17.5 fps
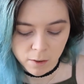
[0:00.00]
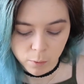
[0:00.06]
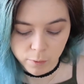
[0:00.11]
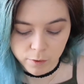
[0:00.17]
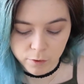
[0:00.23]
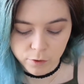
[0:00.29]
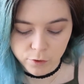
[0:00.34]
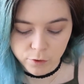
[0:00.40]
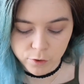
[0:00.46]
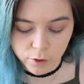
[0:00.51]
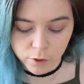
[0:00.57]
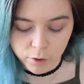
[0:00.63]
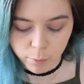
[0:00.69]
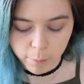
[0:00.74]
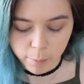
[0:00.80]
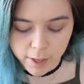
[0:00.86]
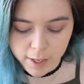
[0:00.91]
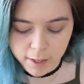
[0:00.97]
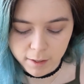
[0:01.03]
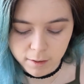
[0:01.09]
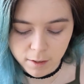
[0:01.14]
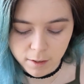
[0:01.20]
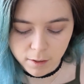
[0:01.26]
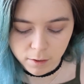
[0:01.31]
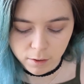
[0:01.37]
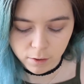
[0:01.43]
with
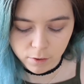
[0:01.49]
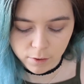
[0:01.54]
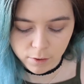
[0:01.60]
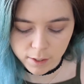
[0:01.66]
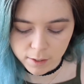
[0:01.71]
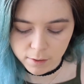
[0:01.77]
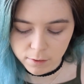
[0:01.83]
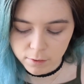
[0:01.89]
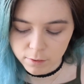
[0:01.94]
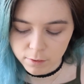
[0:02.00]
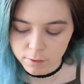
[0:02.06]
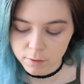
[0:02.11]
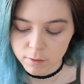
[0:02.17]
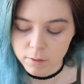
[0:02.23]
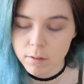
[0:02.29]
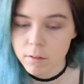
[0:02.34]
Dogman in the crease.